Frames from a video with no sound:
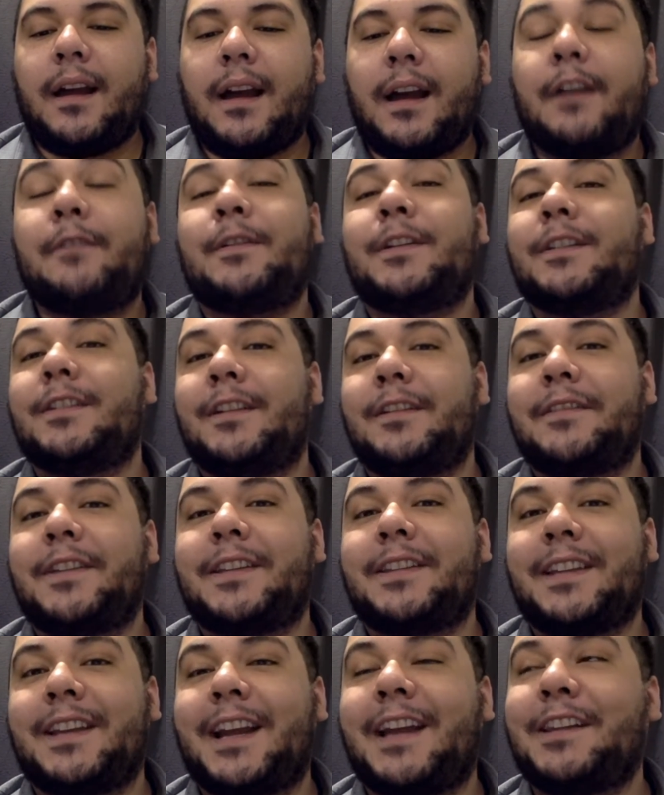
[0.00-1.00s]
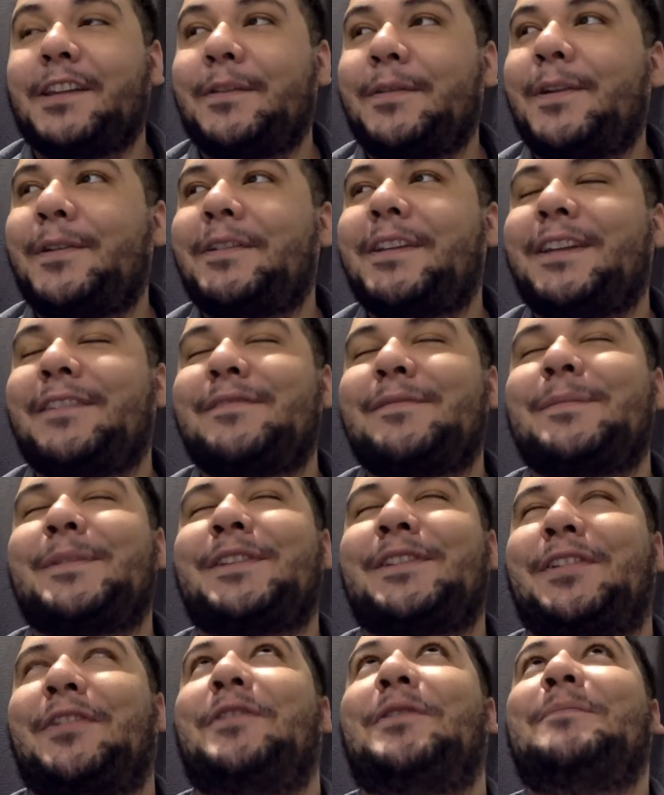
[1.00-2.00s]
I really love that thing. I love how it gives him
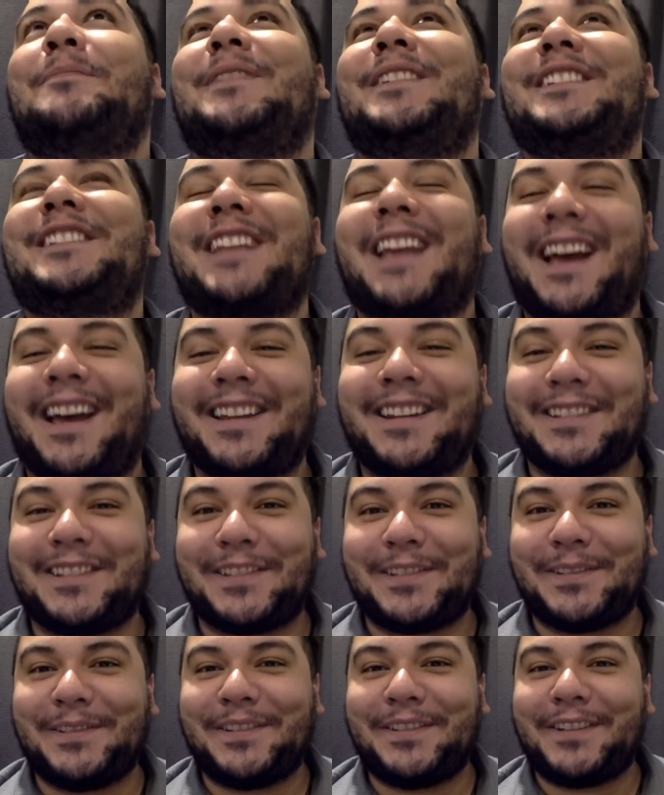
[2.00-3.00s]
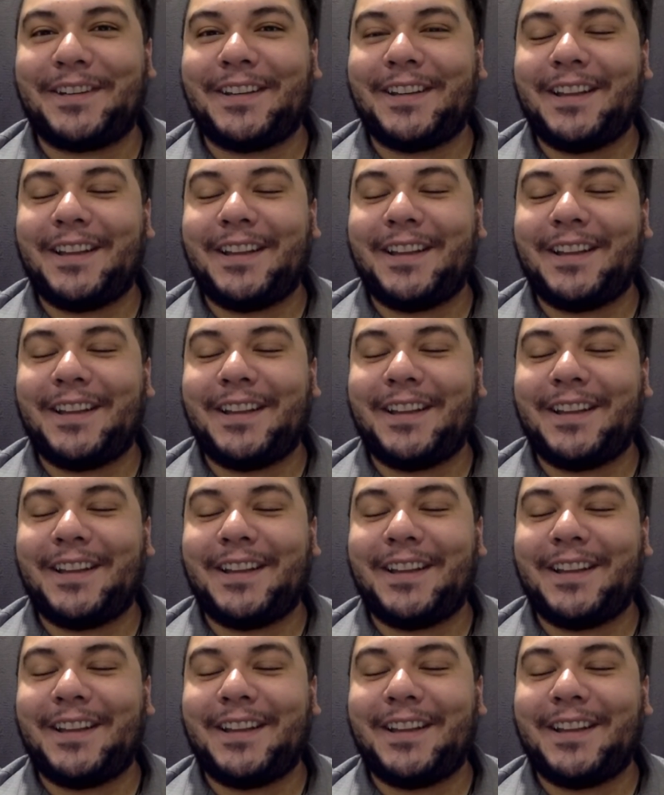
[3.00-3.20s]
so much attitude,